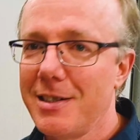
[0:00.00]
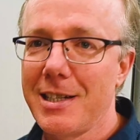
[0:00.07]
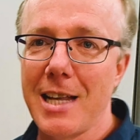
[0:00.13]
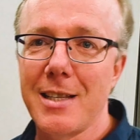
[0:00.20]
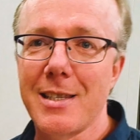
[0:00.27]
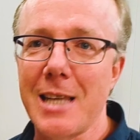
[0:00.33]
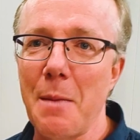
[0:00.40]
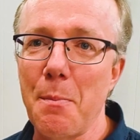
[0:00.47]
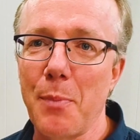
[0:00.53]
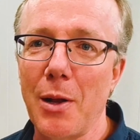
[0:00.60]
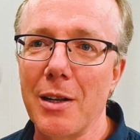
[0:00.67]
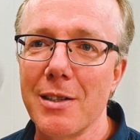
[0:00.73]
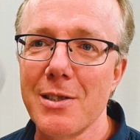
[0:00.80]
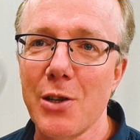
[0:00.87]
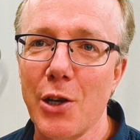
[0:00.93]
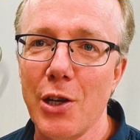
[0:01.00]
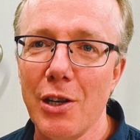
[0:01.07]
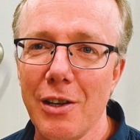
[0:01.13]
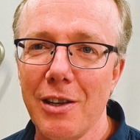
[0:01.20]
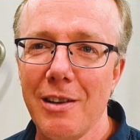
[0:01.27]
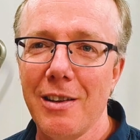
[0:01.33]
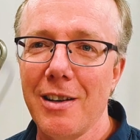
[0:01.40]
Dead simple. So
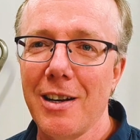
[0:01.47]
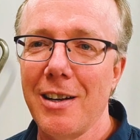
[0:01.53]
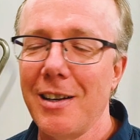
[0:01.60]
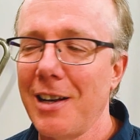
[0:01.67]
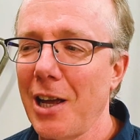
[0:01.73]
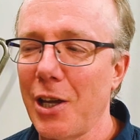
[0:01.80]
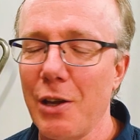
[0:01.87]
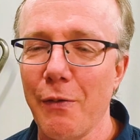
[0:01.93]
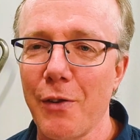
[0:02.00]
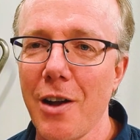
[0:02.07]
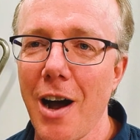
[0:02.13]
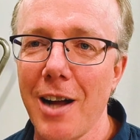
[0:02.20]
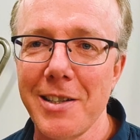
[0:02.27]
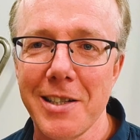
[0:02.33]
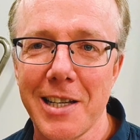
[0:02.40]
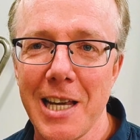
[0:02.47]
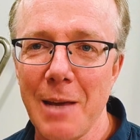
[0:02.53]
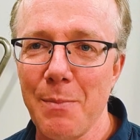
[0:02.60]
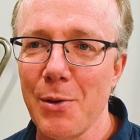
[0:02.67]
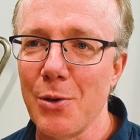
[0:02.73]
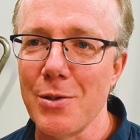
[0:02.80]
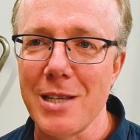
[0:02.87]
like, you've got to
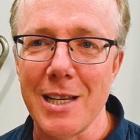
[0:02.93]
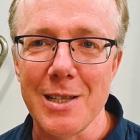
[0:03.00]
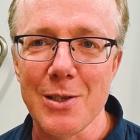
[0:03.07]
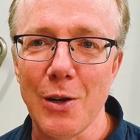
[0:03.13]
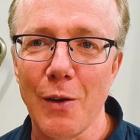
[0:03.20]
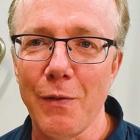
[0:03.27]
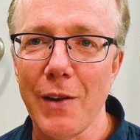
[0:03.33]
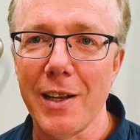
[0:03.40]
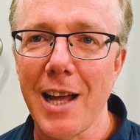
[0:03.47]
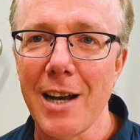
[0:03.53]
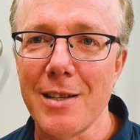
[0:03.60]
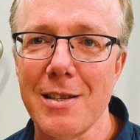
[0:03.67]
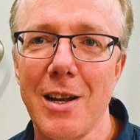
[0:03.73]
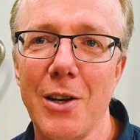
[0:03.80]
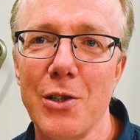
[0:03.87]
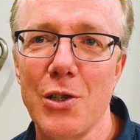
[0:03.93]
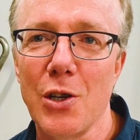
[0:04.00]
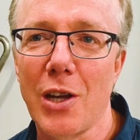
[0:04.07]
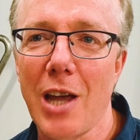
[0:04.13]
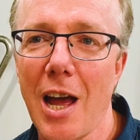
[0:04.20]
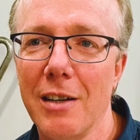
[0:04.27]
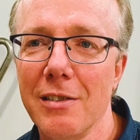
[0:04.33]
keep using stuff like that as long as you
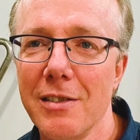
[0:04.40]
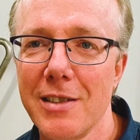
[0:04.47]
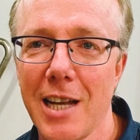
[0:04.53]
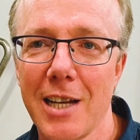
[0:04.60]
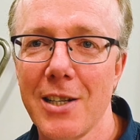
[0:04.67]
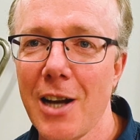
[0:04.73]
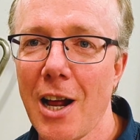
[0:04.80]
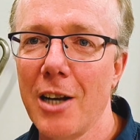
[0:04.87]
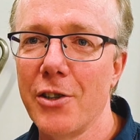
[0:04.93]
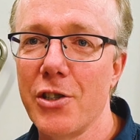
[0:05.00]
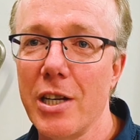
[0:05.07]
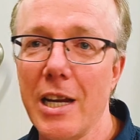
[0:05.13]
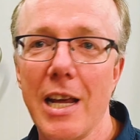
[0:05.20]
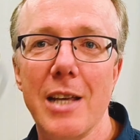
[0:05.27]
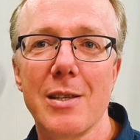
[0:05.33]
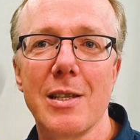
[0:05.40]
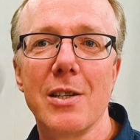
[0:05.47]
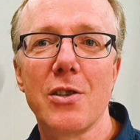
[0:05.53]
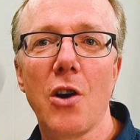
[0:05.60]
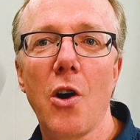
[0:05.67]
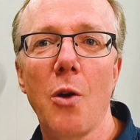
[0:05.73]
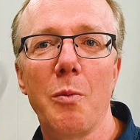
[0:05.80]
can. Technology
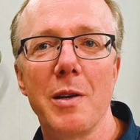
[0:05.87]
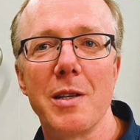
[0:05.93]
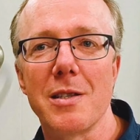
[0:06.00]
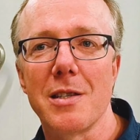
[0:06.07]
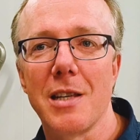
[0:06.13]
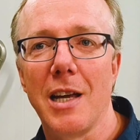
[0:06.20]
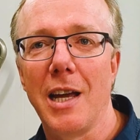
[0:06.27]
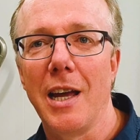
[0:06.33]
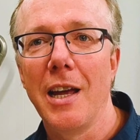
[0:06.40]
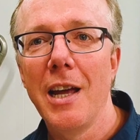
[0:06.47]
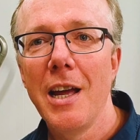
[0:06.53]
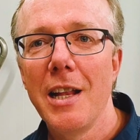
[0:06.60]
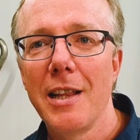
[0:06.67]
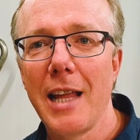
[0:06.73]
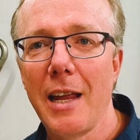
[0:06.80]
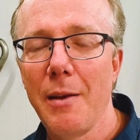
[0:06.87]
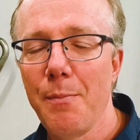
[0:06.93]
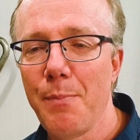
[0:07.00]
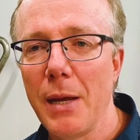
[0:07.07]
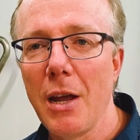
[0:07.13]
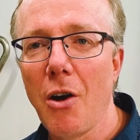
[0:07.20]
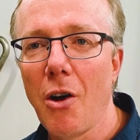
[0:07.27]
isn't always the
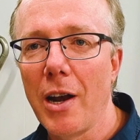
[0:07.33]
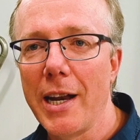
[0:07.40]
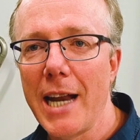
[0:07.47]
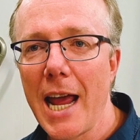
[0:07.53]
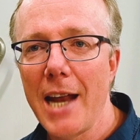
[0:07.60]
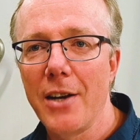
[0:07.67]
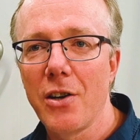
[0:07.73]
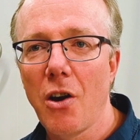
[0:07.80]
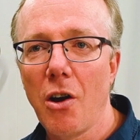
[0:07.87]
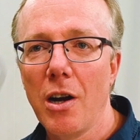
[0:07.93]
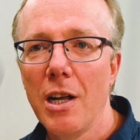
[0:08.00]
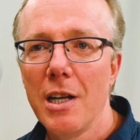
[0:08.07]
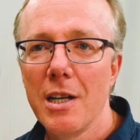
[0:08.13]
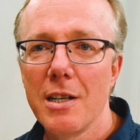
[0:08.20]
be all and end all.